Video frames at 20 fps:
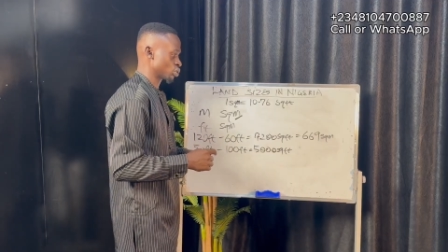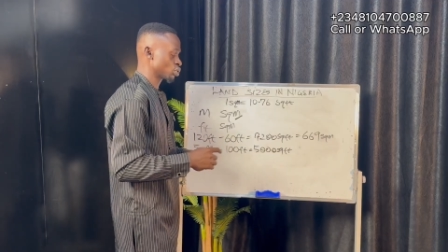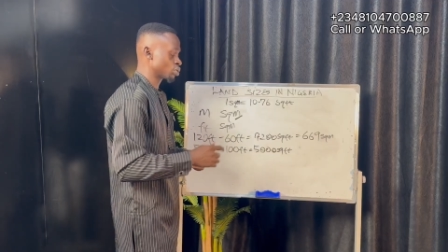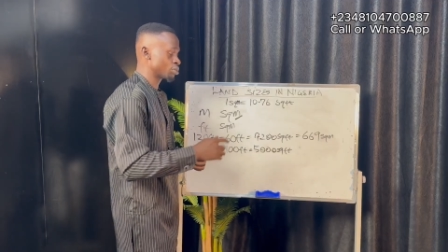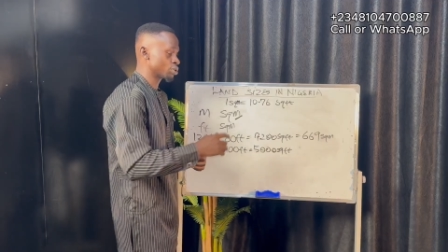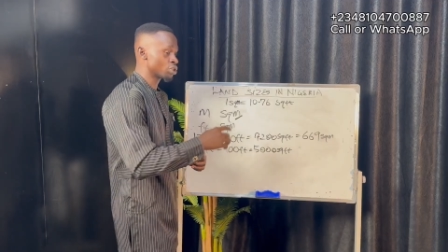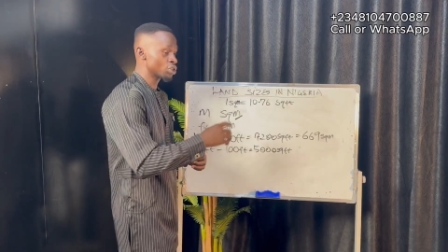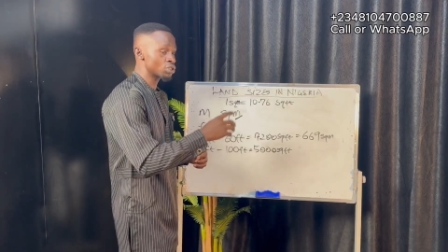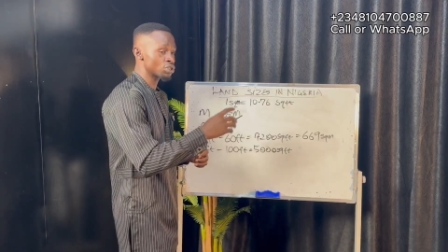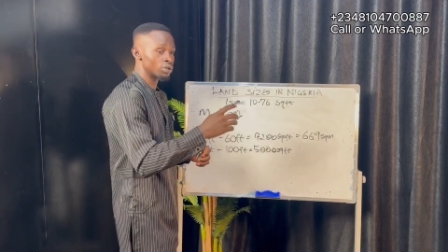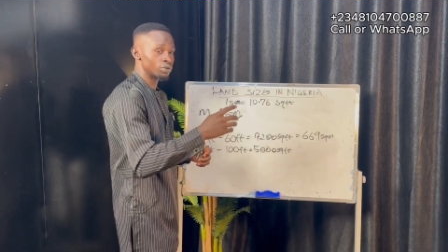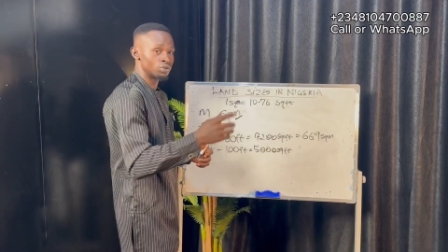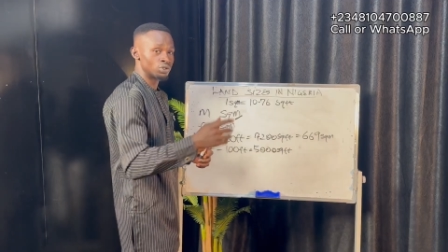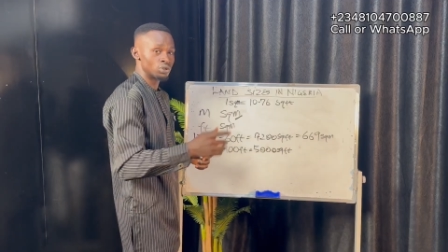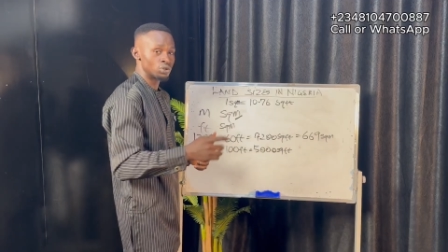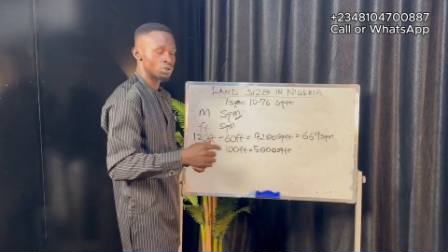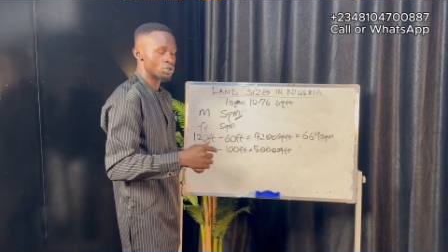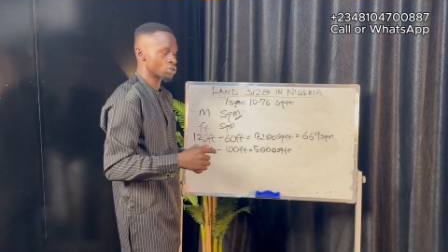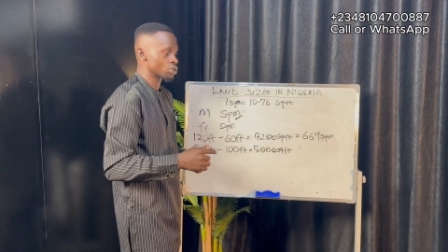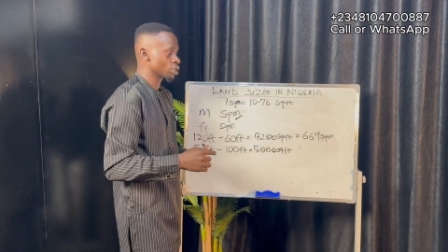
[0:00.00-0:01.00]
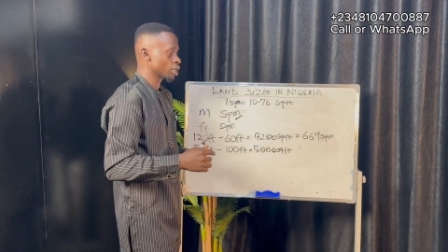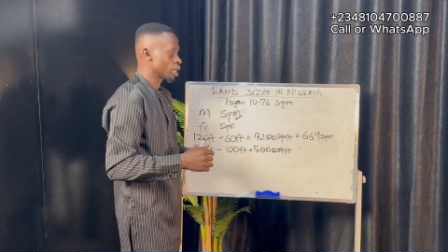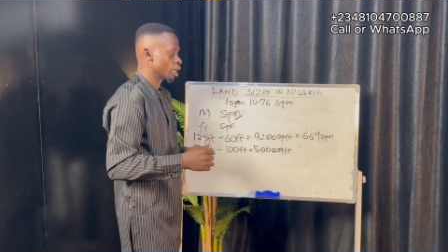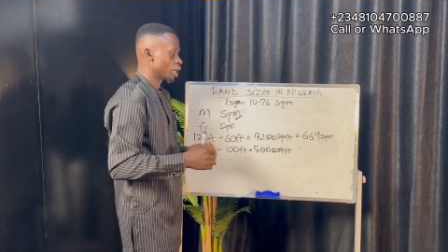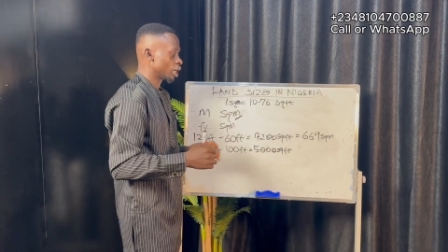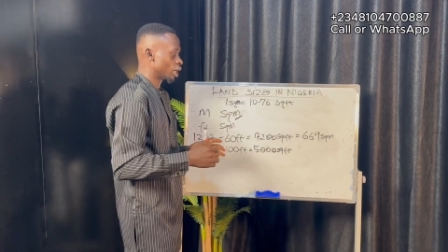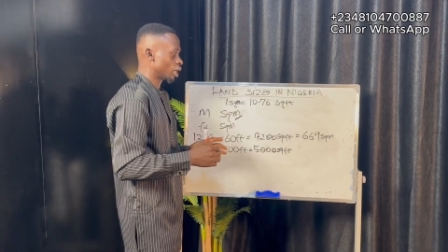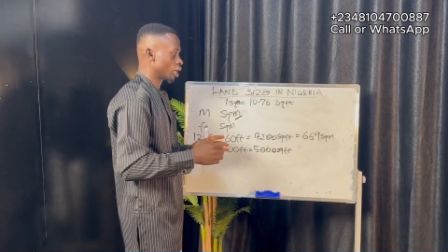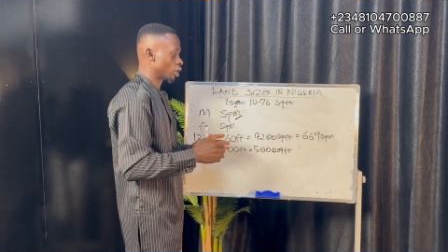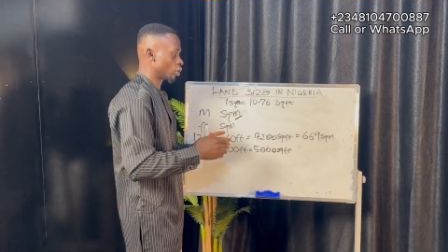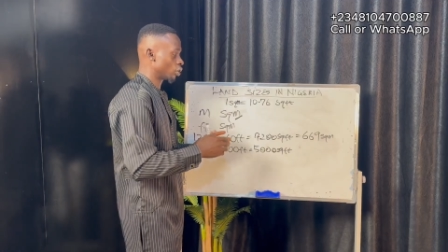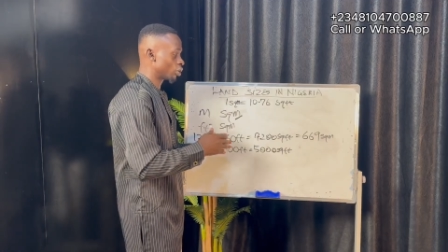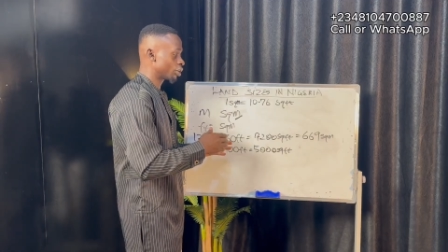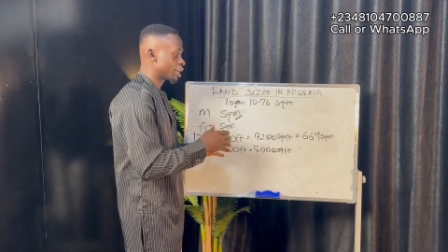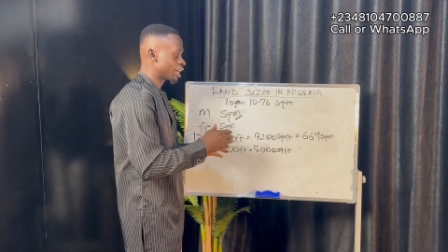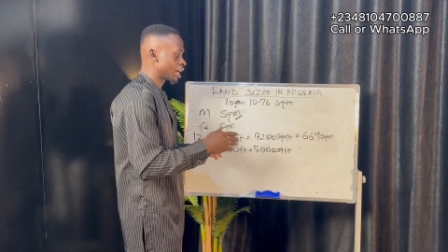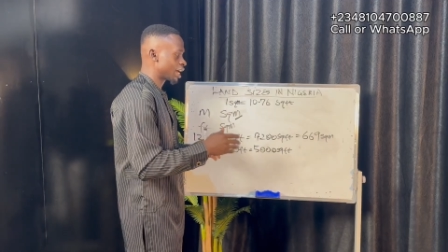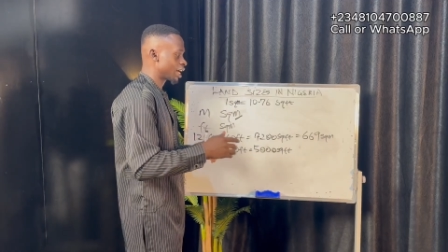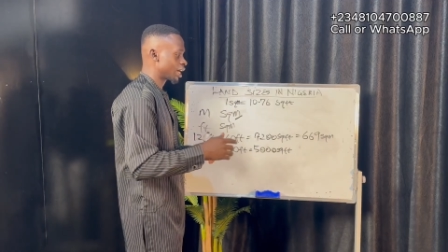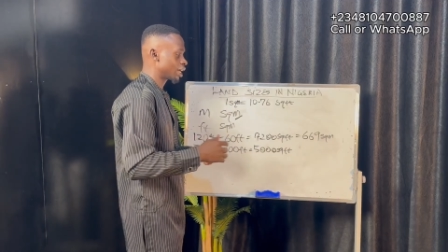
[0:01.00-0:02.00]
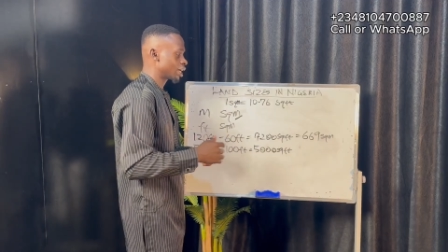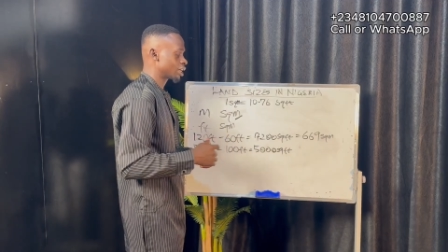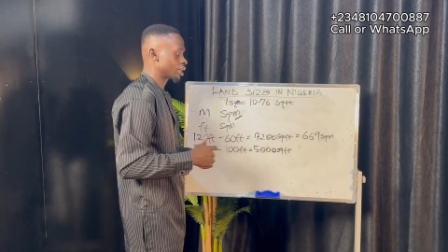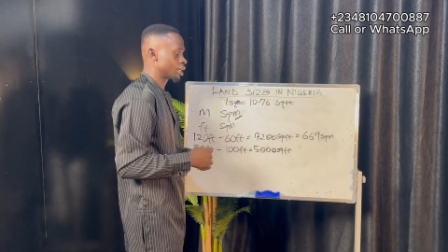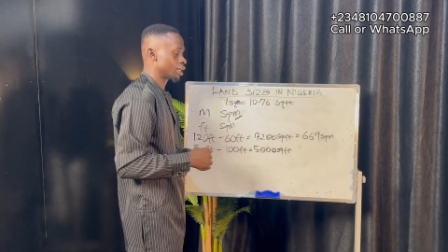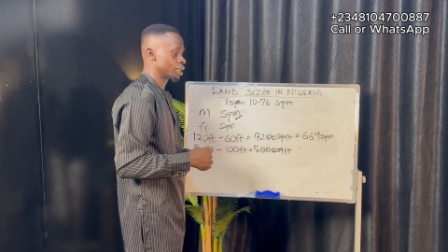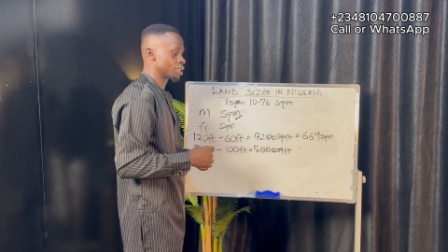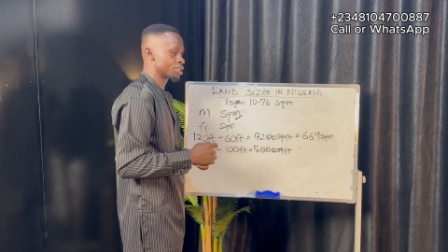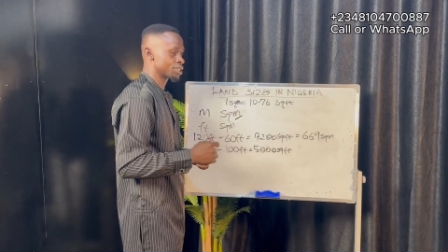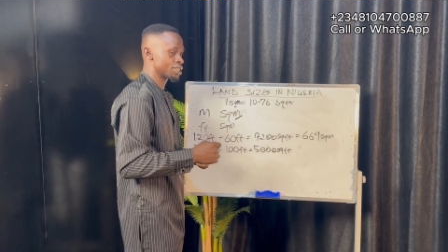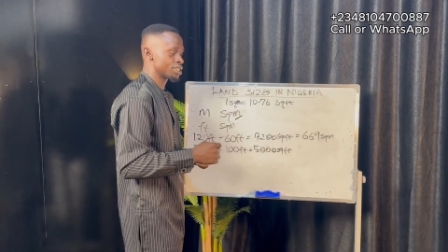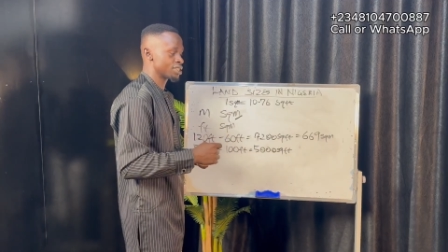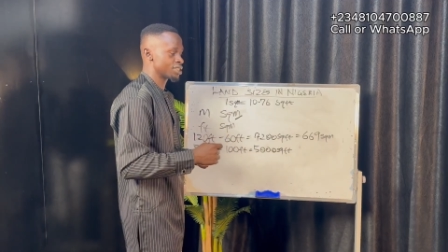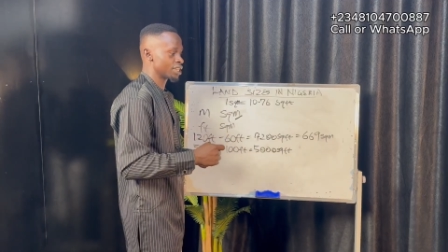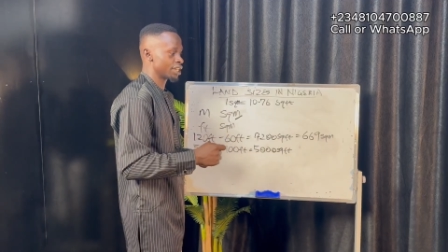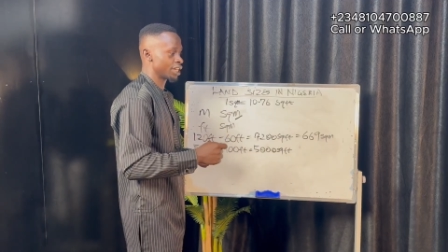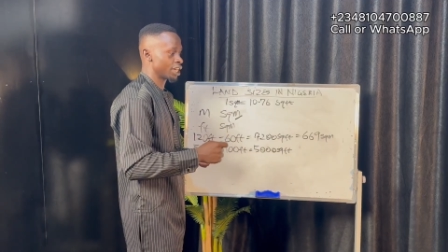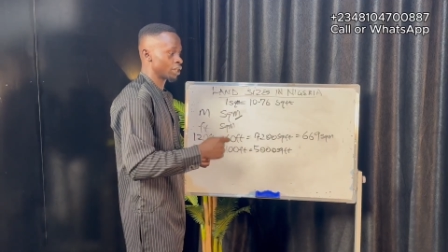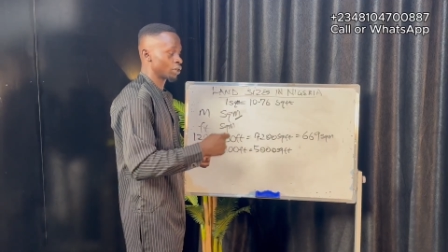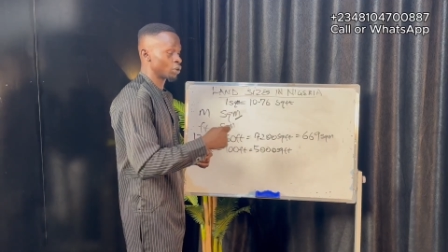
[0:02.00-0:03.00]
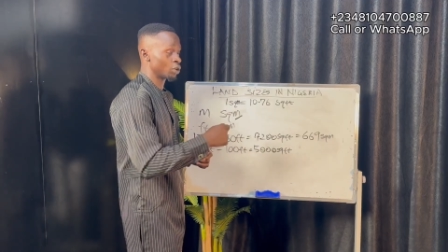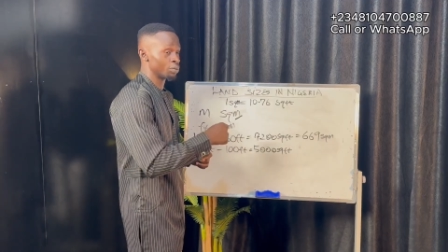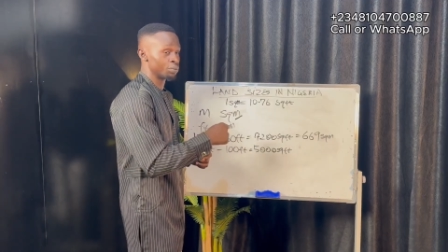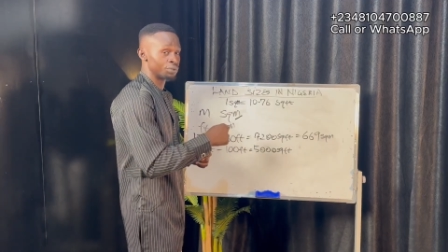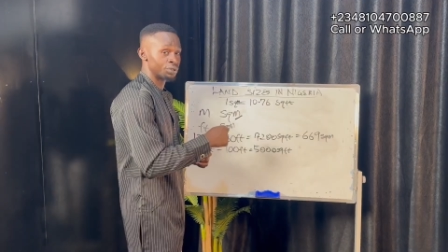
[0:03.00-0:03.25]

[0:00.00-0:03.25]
So because of those other things that are